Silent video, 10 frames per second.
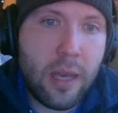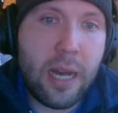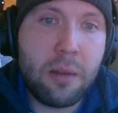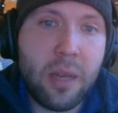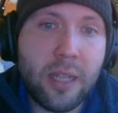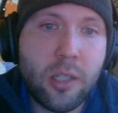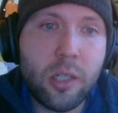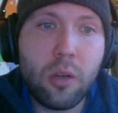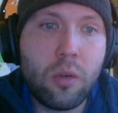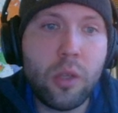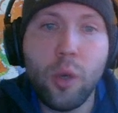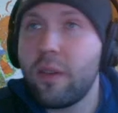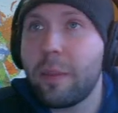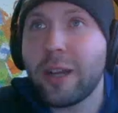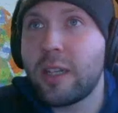Um, and so you
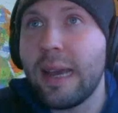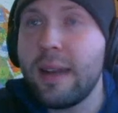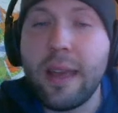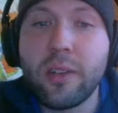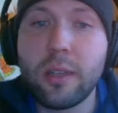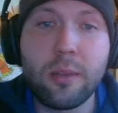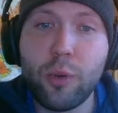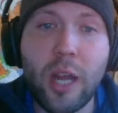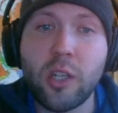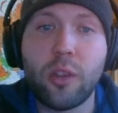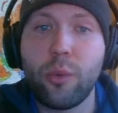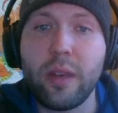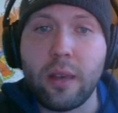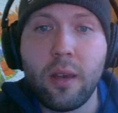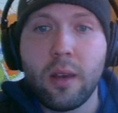have about 10 days until Project
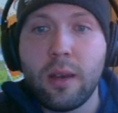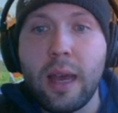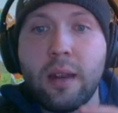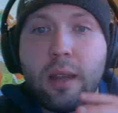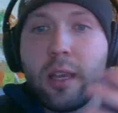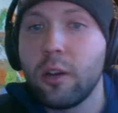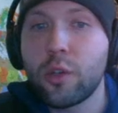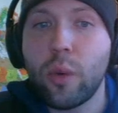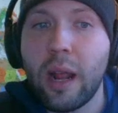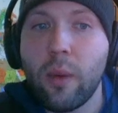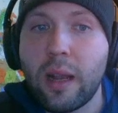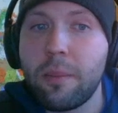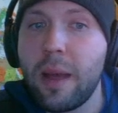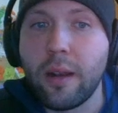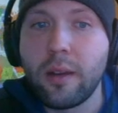3. And here's what I
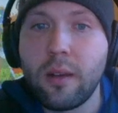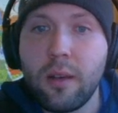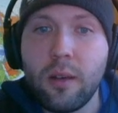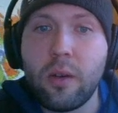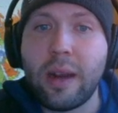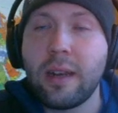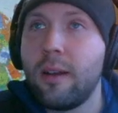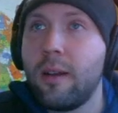recommend, right?